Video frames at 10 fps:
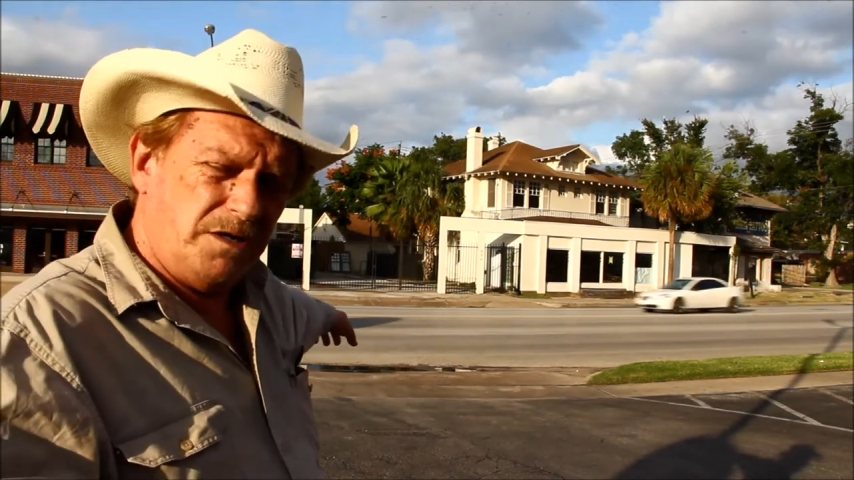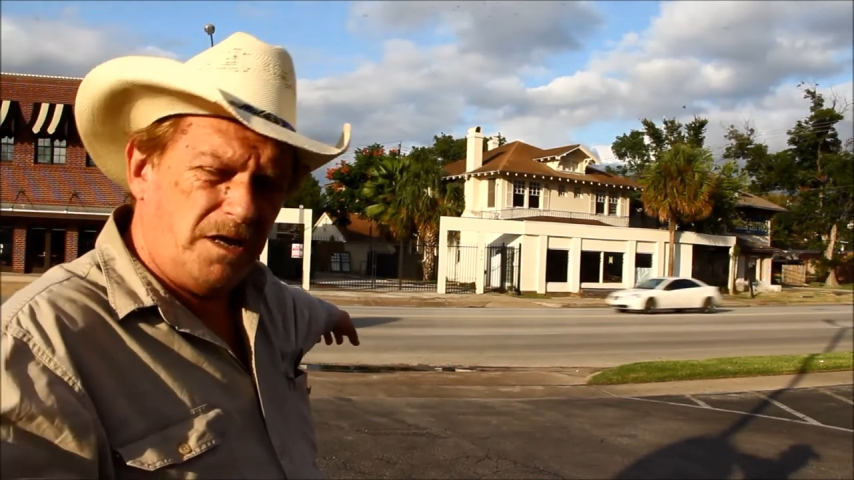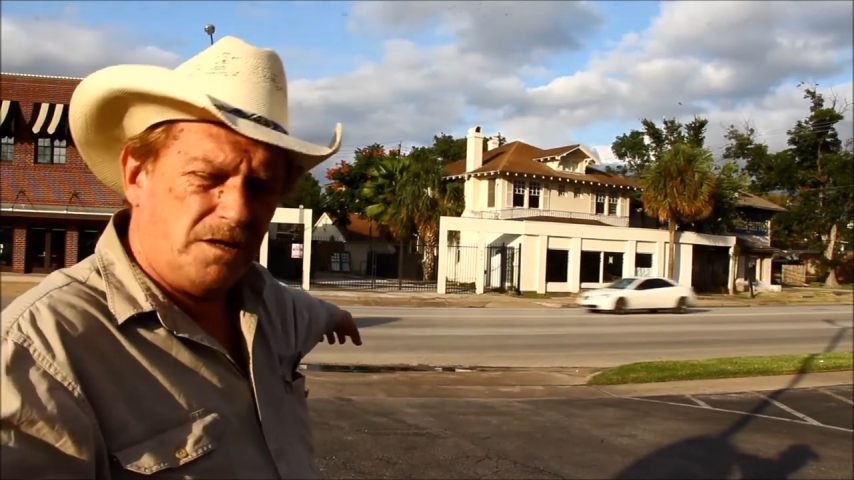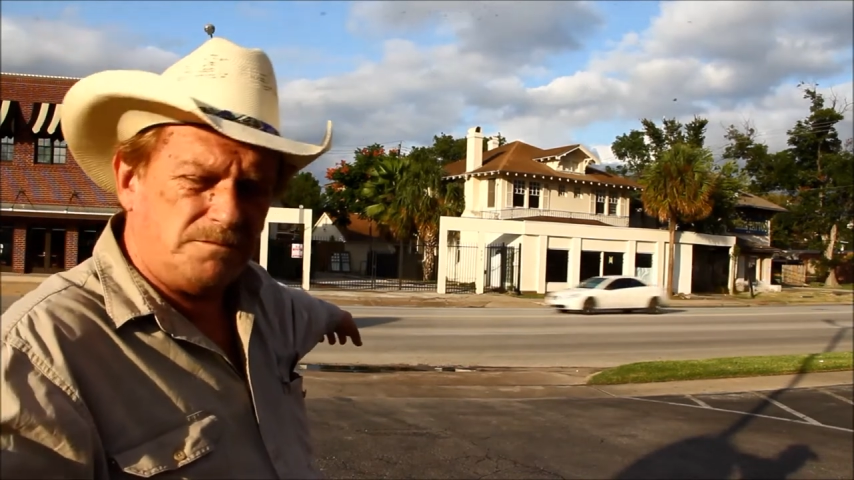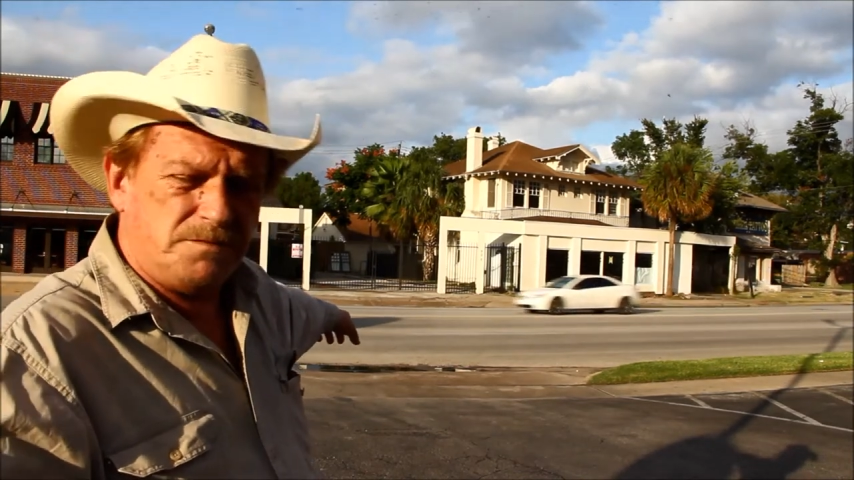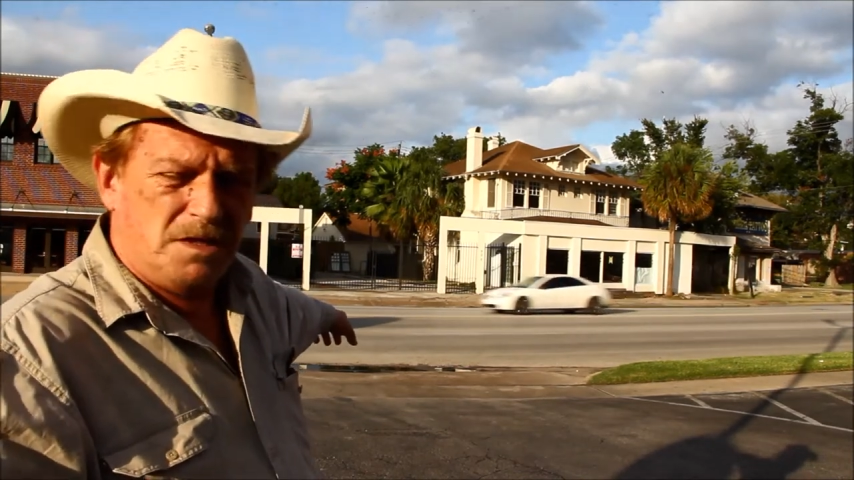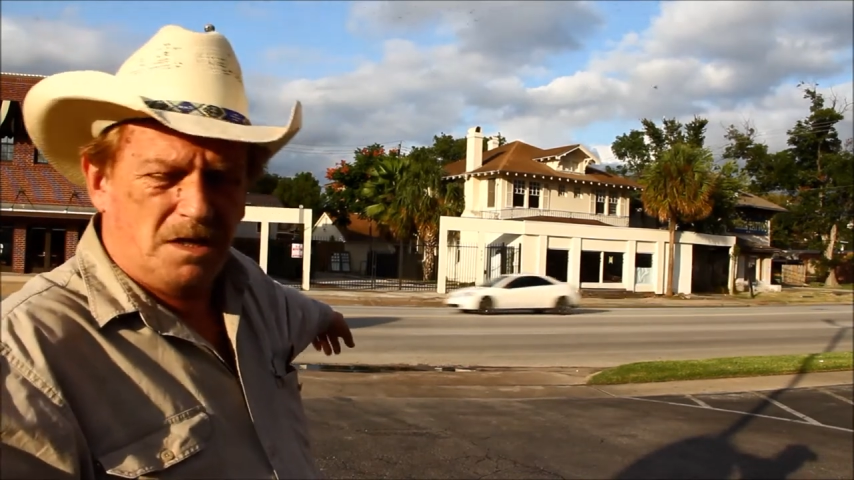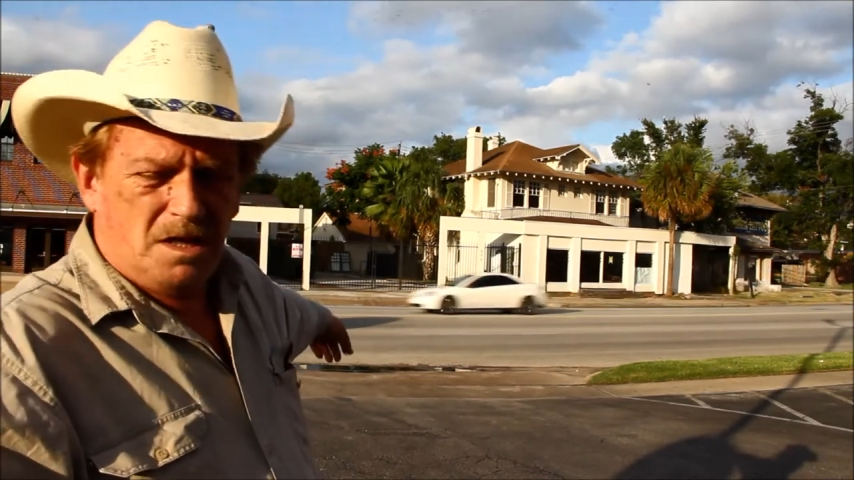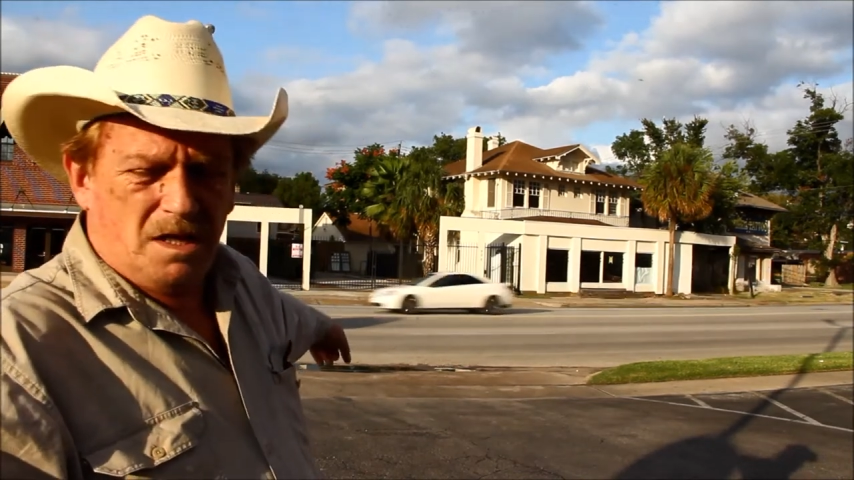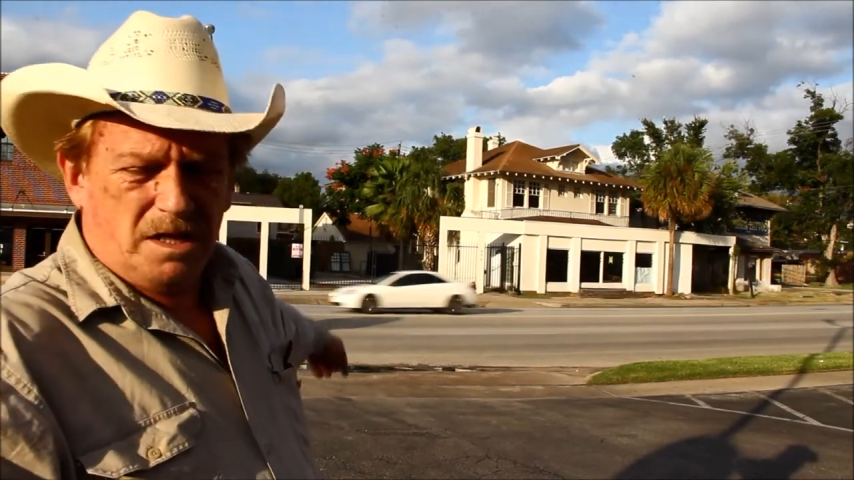now.
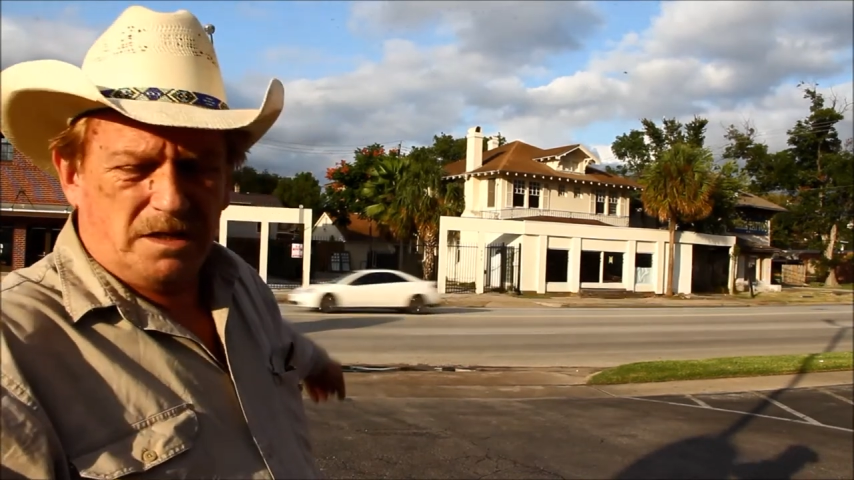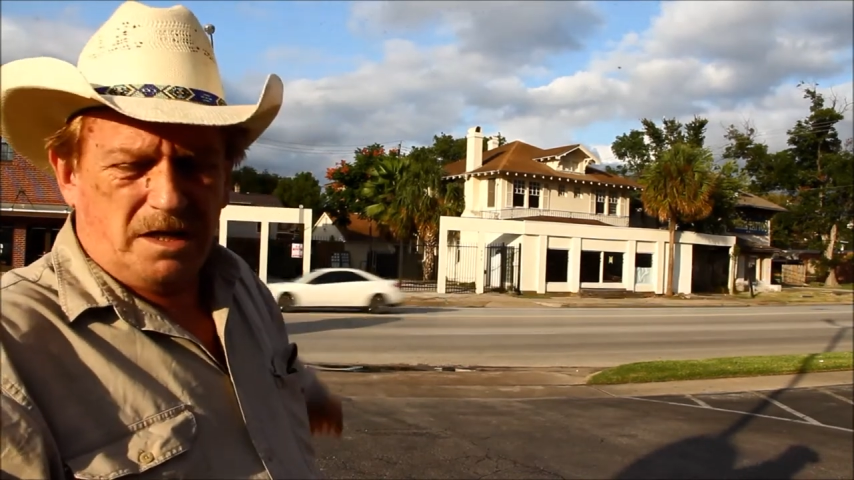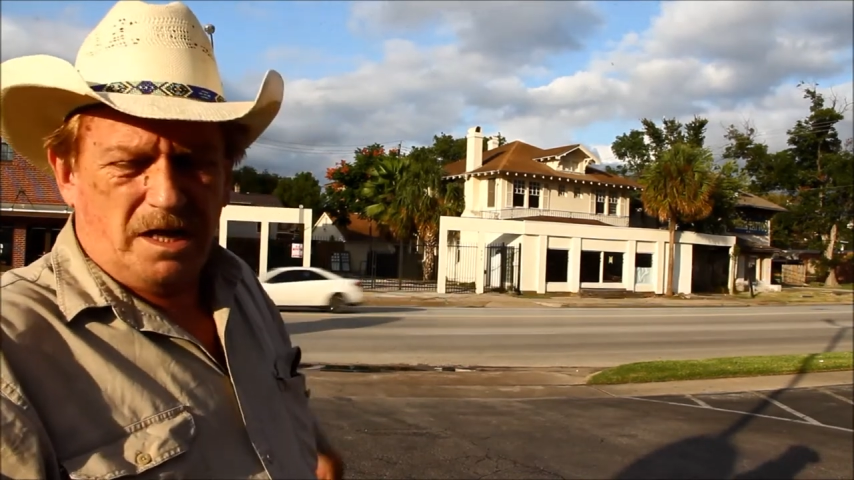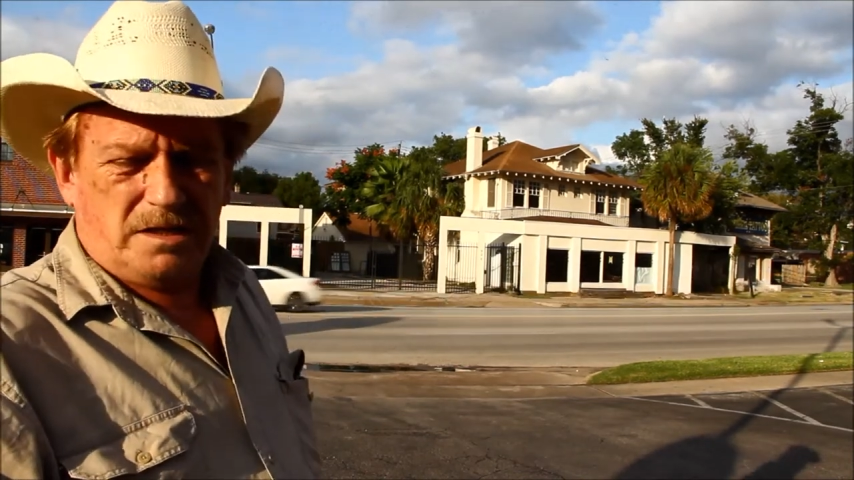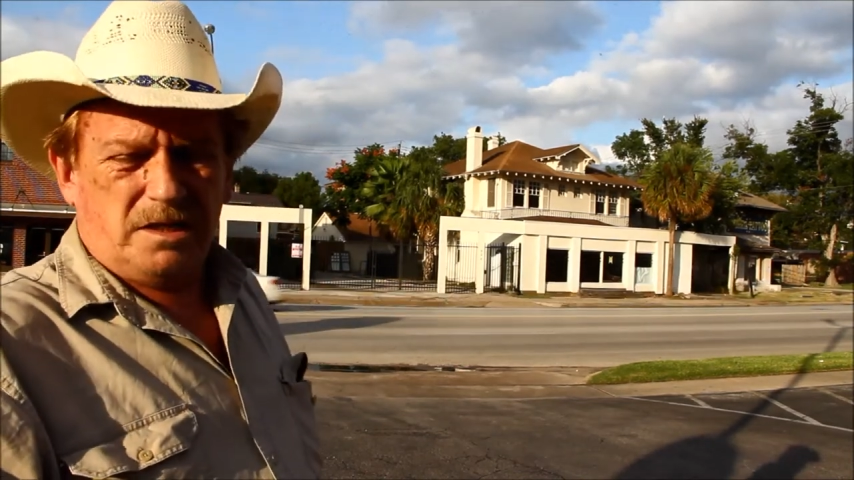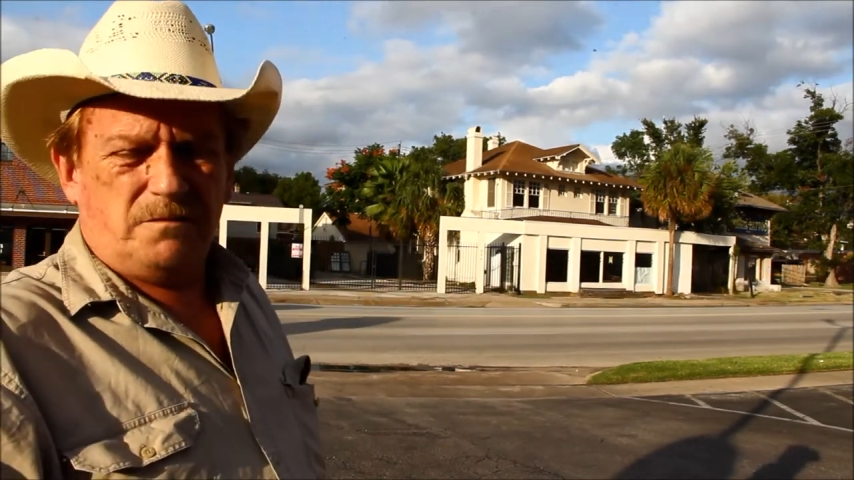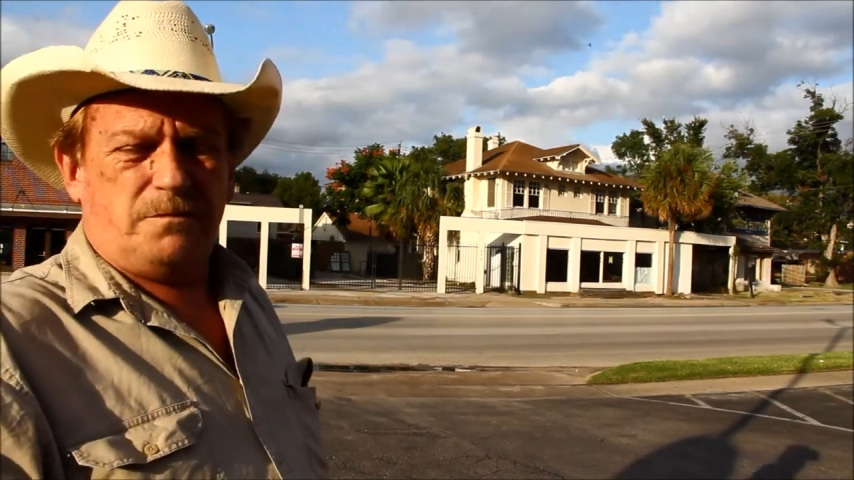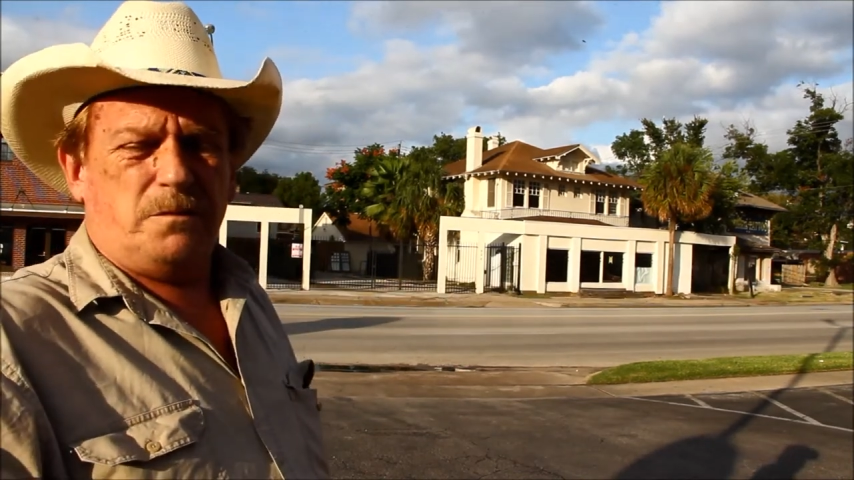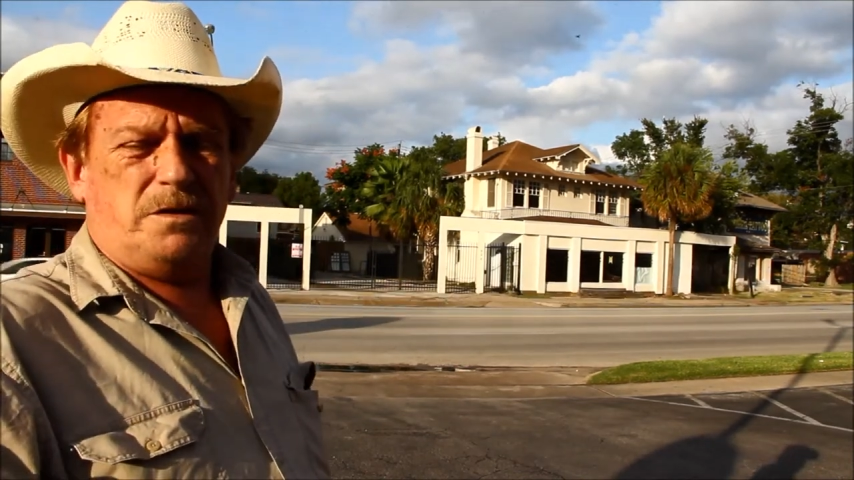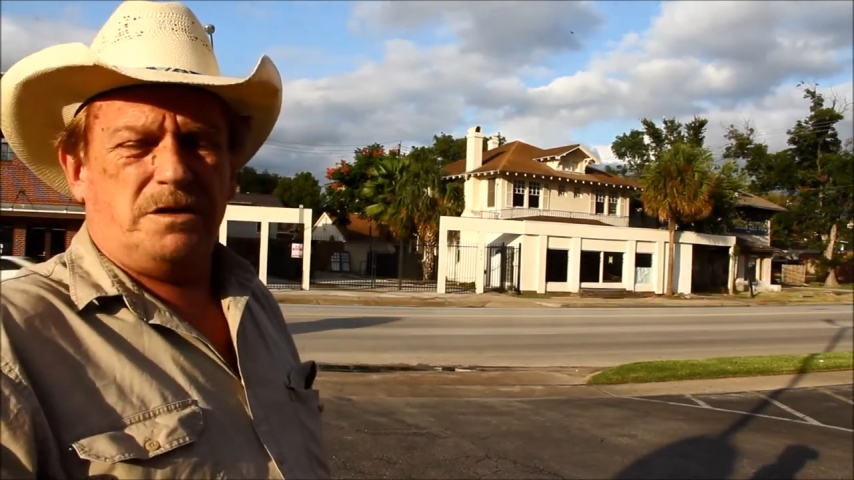In
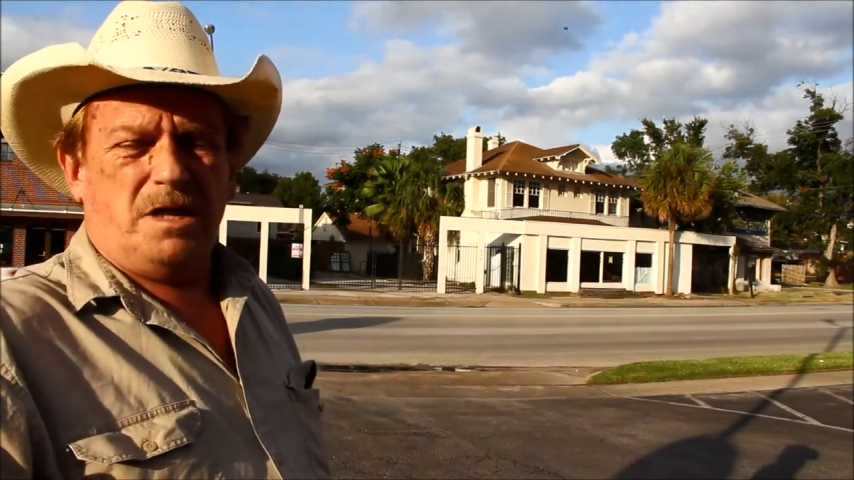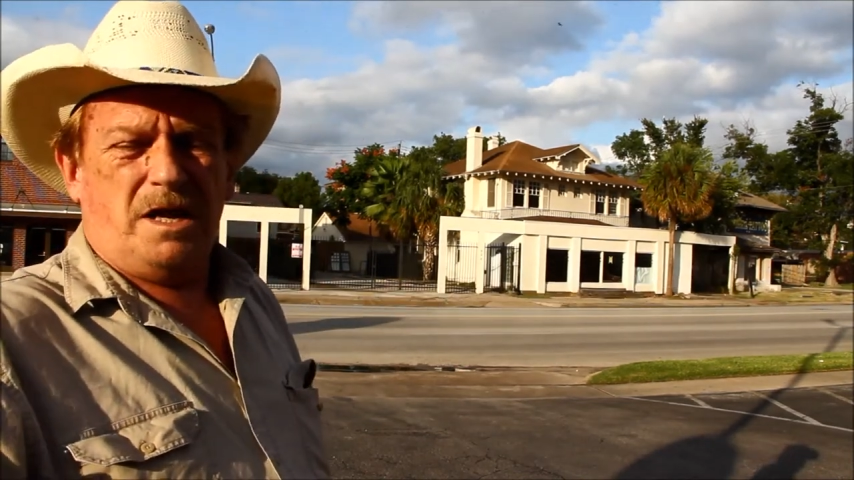1949,